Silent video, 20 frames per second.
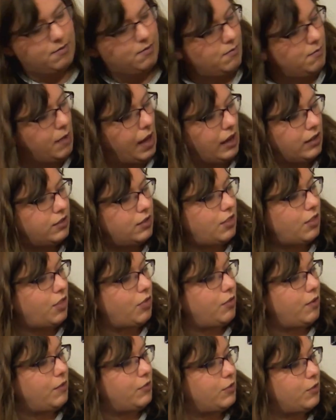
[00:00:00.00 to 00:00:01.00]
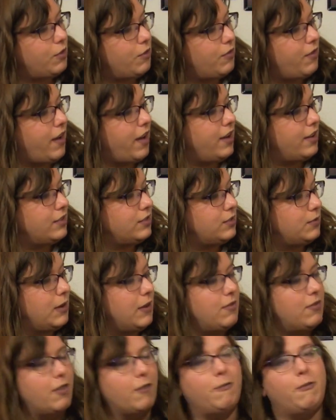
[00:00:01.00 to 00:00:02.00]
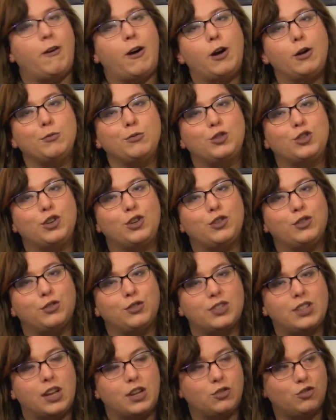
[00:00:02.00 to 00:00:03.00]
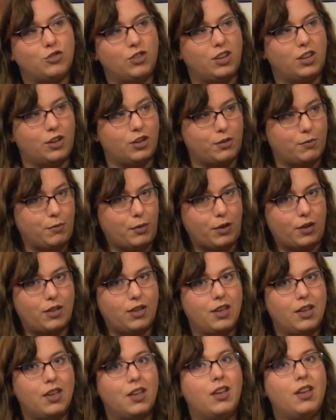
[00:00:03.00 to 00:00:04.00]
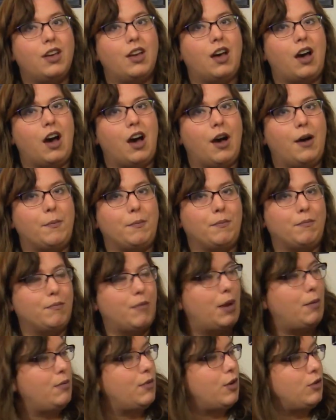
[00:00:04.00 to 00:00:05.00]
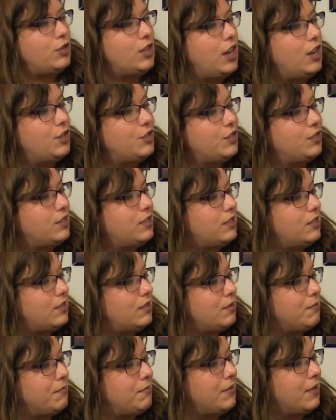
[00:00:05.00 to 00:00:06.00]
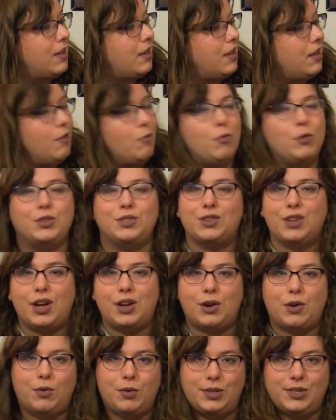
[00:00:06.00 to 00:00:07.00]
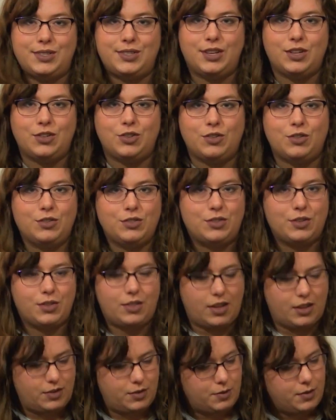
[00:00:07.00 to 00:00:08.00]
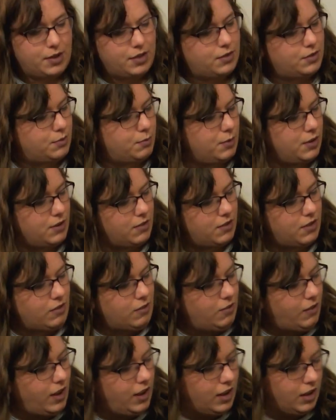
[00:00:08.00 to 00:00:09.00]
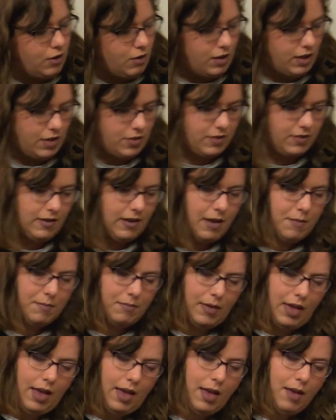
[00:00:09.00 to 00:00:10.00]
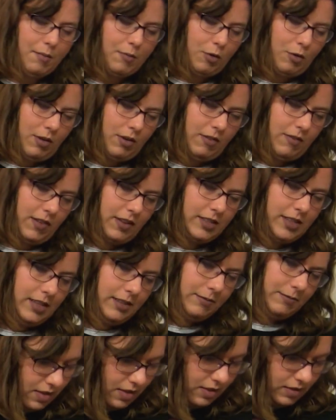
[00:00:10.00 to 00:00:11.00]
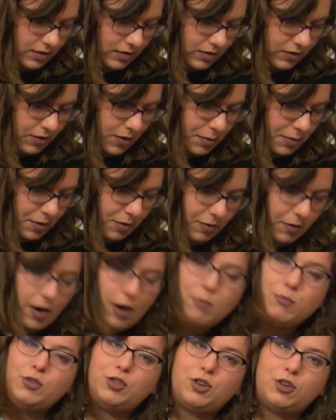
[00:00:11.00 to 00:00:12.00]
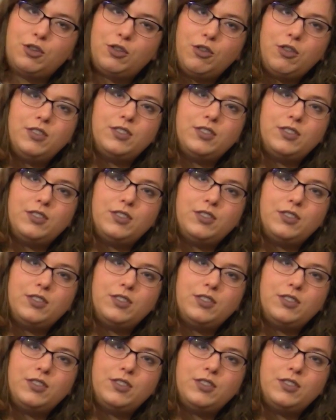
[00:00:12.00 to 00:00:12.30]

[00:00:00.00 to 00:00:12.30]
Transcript: Back to the thrift store finds, we have the Farm Journal's Country Cookbook. My notation system was not always digital, so that's why there's a bit of confetti going up the top. I am going to fix it. This is from the Farm Journal.